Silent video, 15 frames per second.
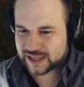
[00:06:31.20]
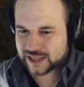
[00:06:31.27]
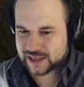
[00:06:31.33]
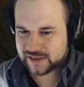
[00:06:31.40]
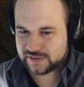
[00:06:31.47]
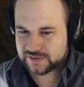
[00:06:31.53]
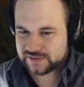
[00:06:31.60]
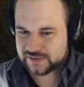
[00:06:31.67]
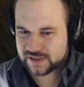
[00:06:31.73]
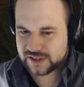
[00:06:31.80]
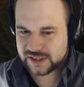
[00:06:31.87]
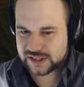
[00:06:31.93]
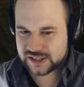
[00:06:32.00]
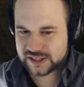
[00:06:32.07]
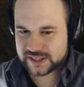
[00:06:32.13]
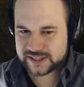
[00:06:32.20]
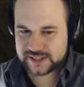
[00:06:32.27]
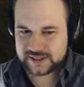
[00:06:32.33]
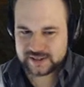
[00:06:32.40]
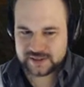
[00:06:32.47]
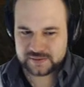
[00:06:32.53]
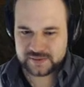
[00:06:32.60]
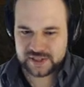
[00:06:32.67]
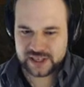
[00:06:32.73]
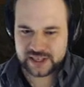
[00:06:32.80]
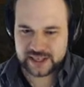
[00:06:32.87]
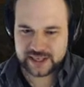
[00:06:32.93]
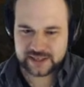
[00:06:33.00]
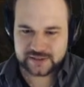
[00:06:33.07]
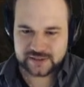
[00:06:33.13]
I feel like the
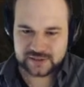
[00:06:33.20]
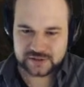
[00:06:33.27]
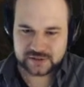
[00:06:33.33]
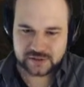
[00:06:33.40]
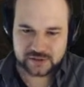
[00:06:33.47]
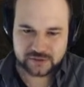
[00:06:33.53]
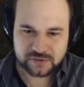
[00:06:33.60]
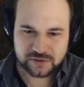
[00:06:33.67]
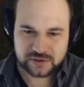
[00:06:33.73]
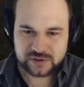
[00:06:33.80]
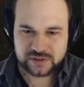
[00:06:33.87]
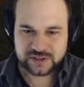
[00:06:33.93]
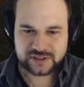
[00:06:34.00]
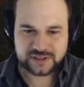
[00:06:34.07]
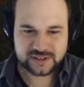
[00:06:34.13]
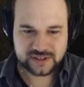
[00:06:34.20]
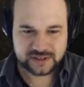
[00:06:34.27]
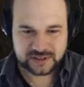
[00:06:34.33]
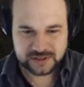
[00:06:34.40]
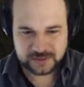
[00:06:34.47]
answer to the riddle is in this